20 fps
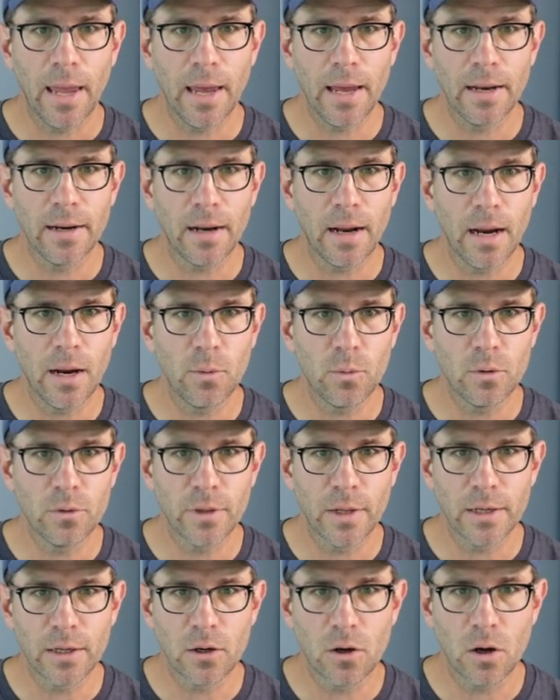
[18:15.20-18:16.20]
And I
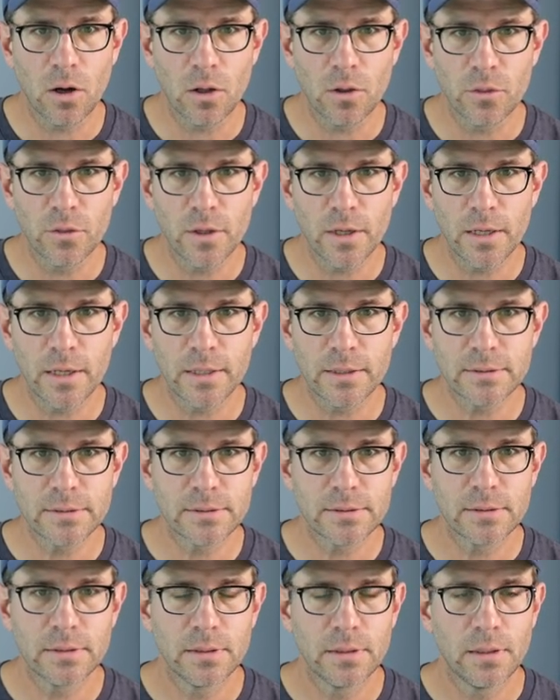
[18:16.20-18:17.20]
will then call
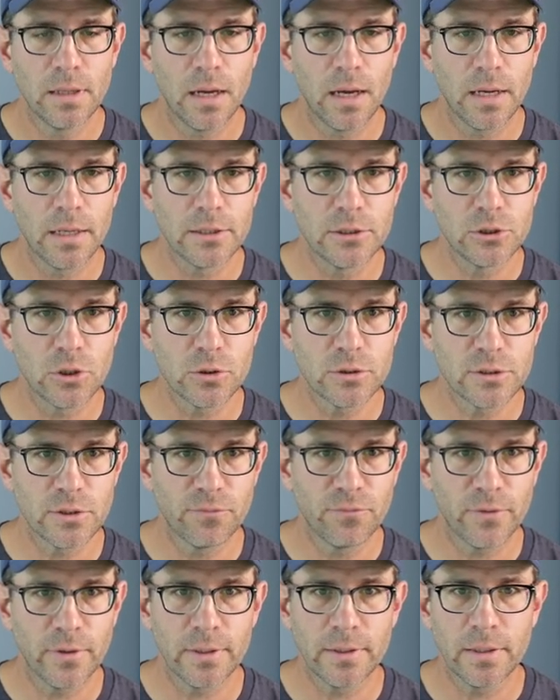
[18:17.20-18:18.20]
this uh,
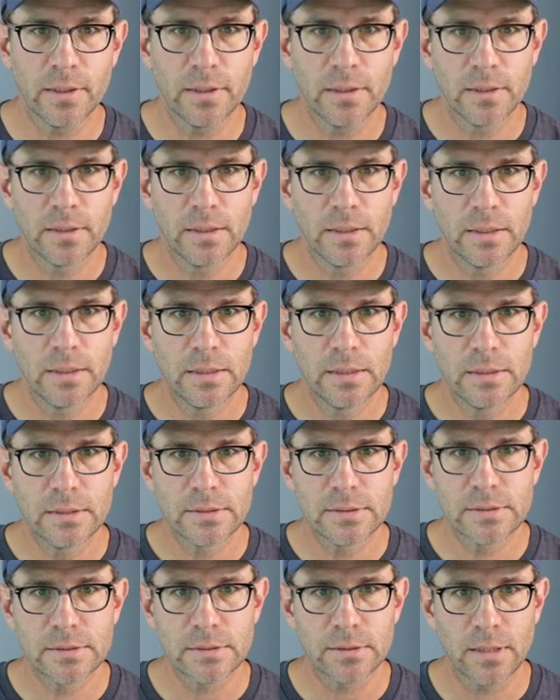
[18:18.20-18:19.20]
Josefin
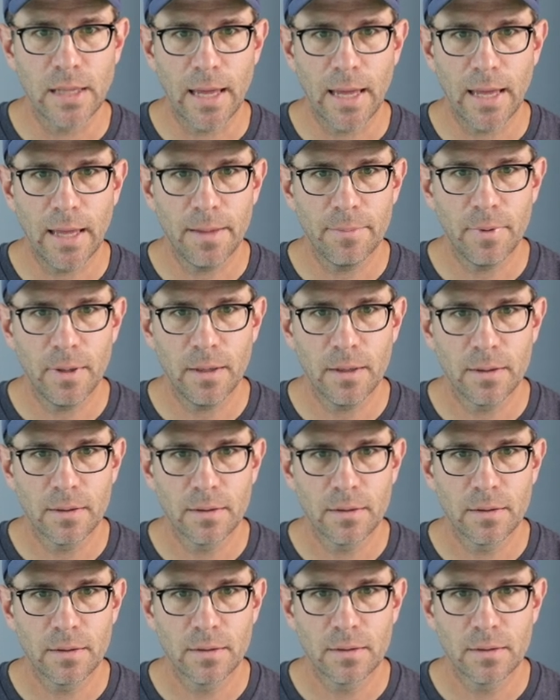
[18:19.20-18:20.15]
slab.